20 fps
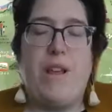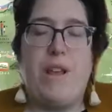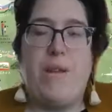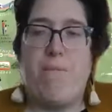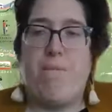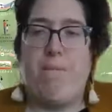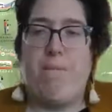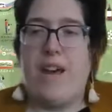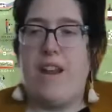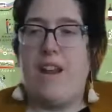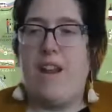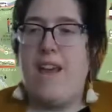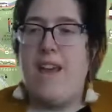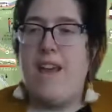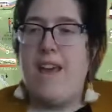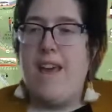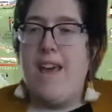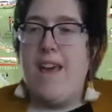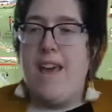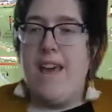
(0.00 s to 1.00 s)
it, but
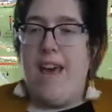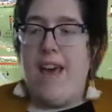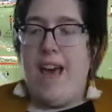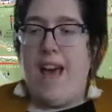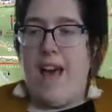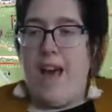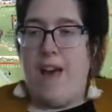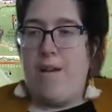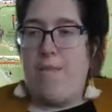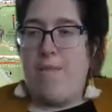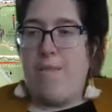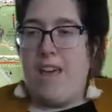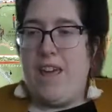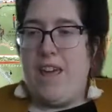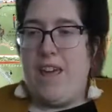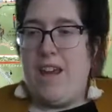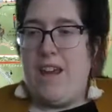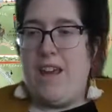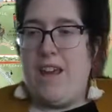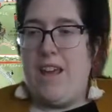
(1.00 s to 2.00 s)

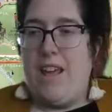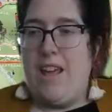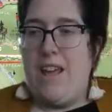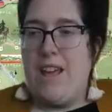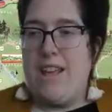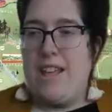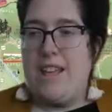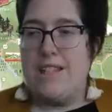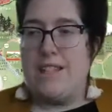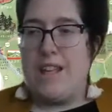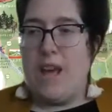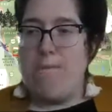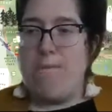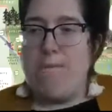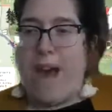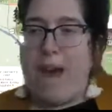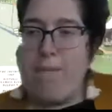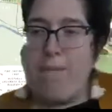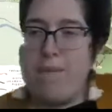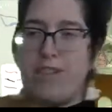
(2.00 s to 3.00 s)
it is a
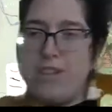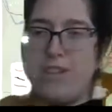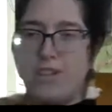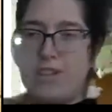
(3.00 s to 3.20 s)
map that